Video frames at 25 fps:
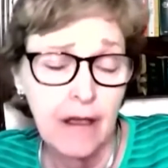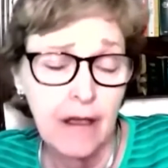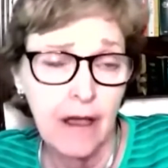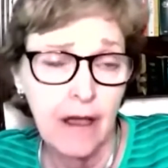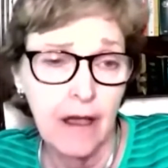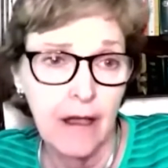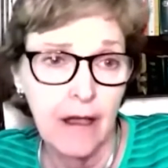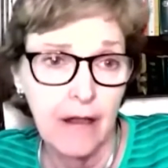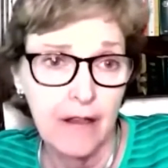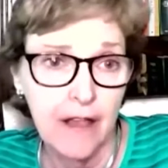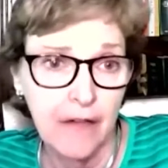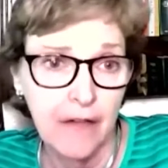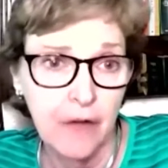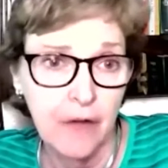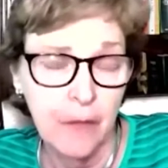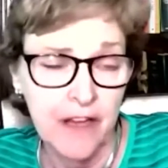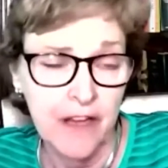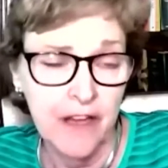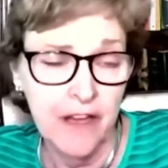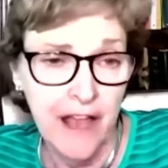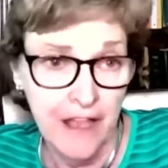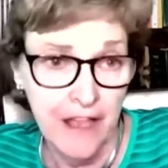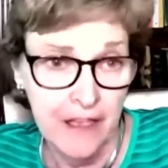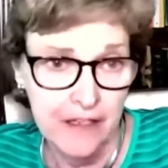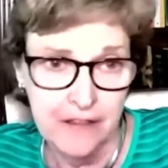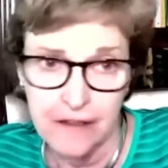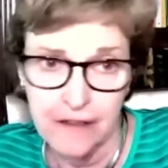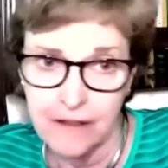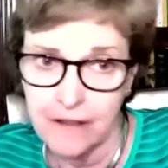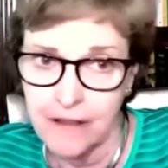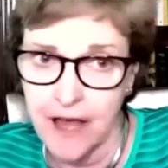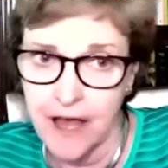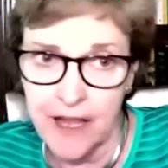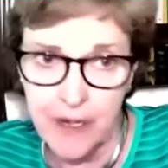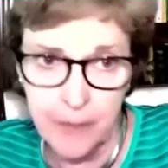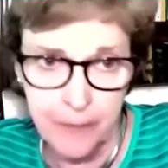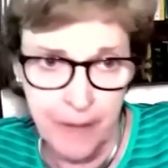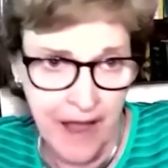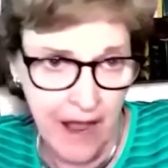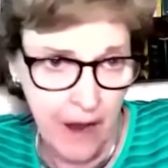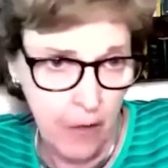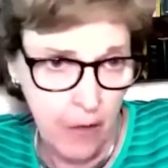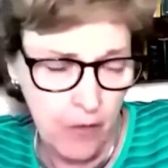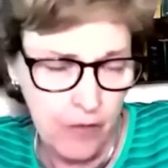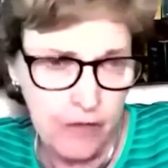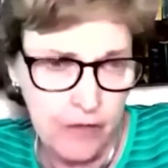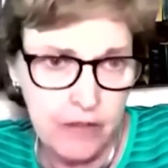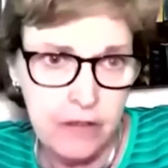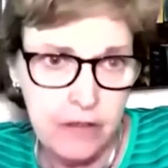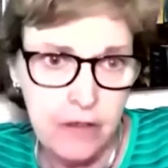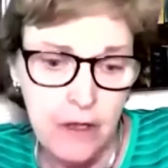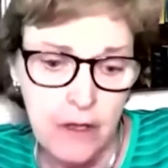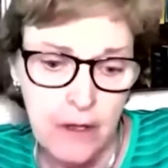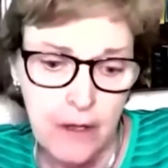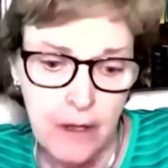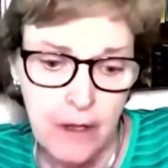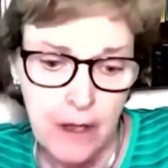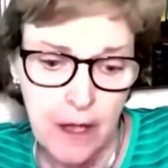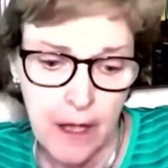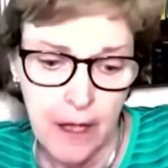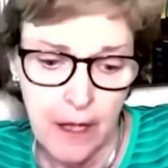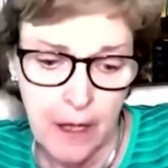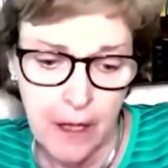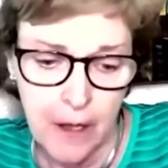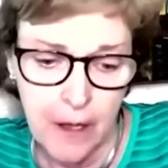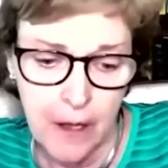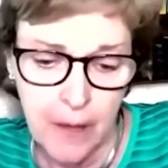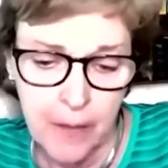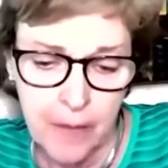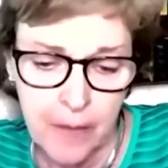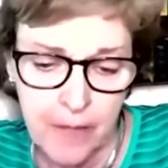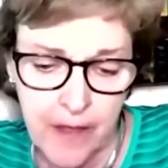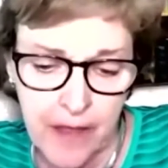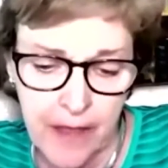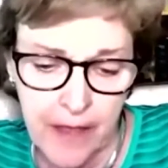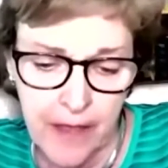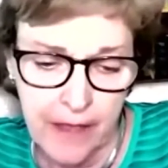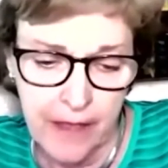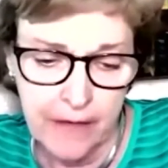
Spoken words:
Government has a lot of powers, but